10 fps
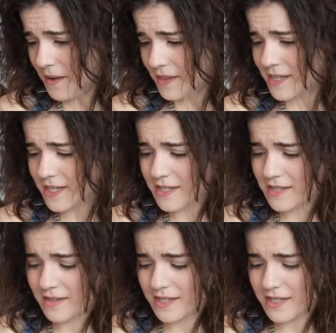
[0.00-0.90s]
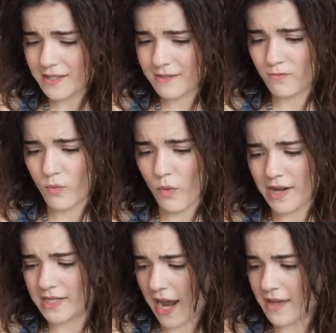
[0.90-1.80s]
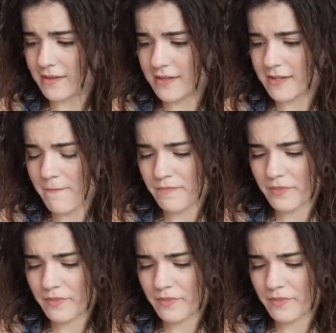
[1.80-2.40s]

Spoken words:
This is intense.